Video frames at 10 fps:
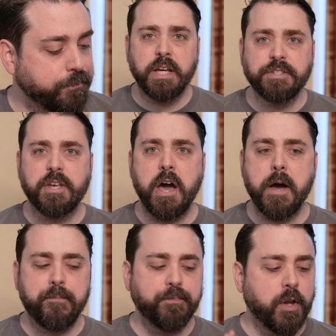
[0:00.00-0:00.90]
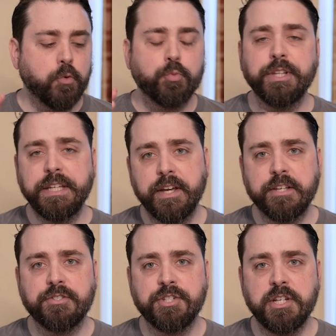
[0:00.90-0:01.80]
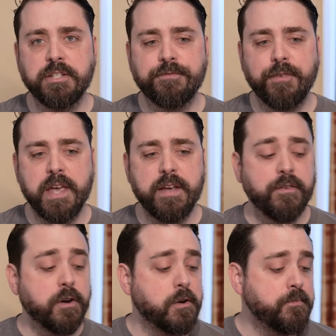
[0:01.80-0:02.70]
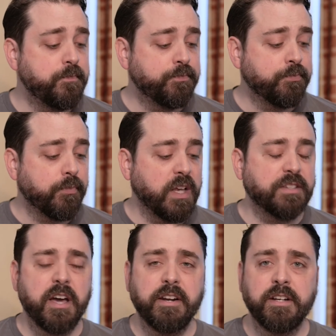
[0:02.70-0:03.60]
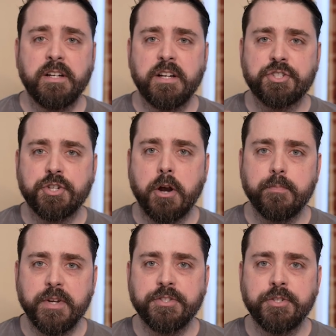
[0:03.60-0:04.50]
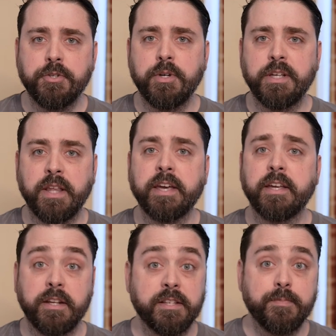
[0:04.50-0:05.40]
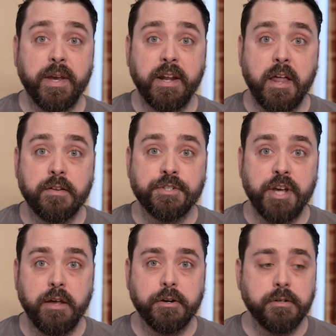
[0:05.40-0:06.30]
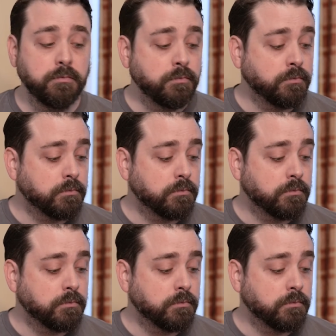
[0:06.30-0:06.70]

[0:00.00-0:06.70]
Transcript: It's got a really nice cheese flavor. It's got a sharpness to it, like it is made out of cheddar,